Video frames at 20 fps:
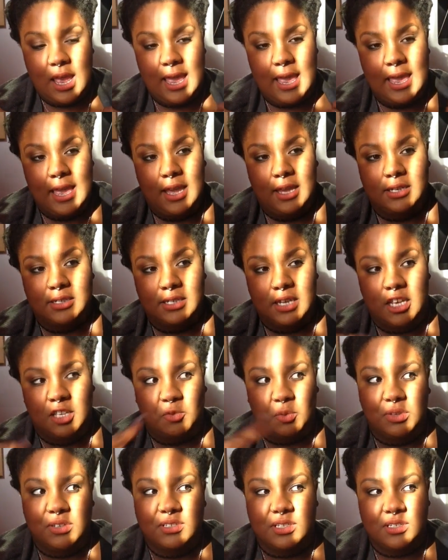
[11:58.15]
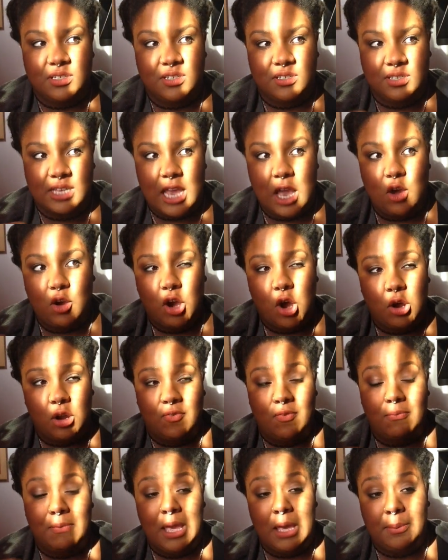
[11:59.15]
and as well as a discount code
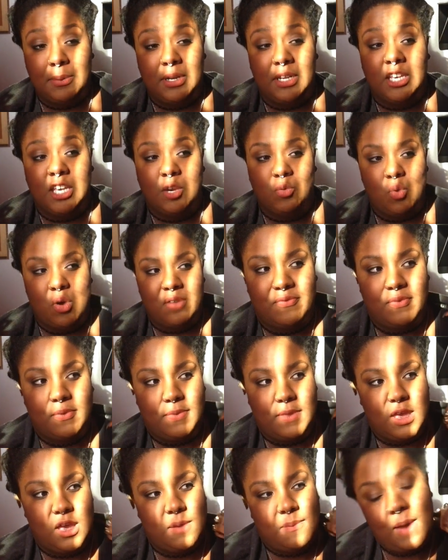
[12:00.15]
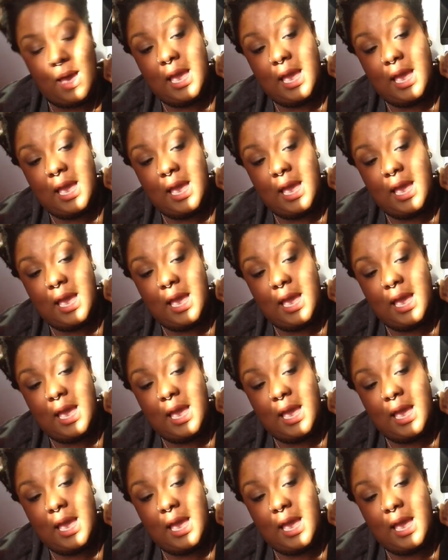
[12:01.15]
if I'm able to get from them.